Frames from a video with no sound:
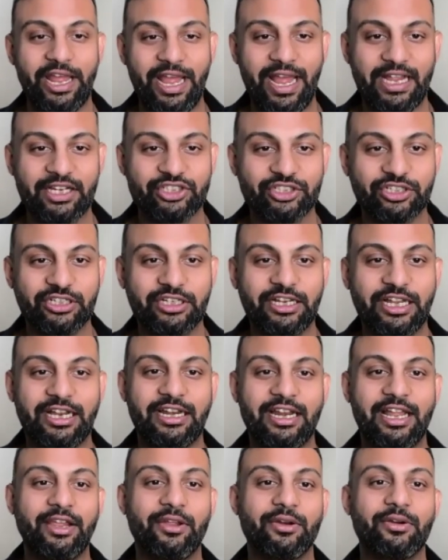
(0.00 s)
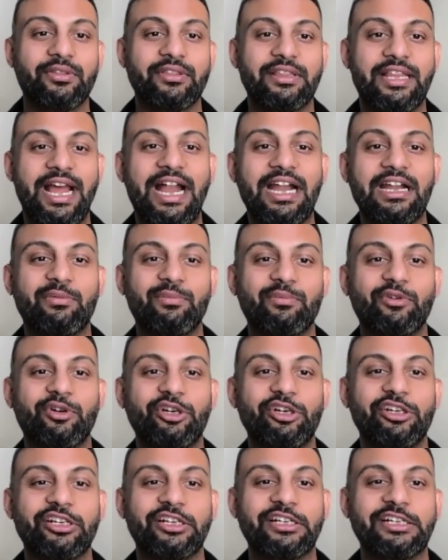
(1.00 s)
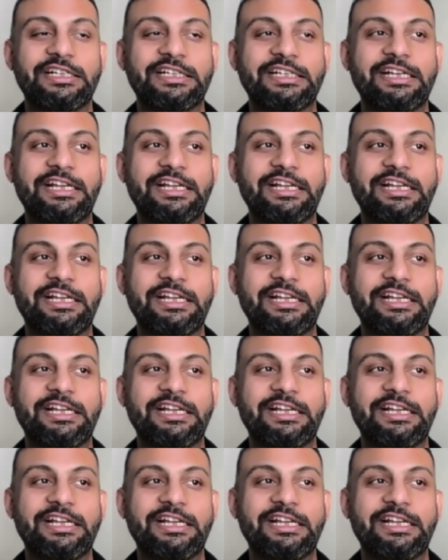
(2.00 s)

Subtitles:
action, and, like, that would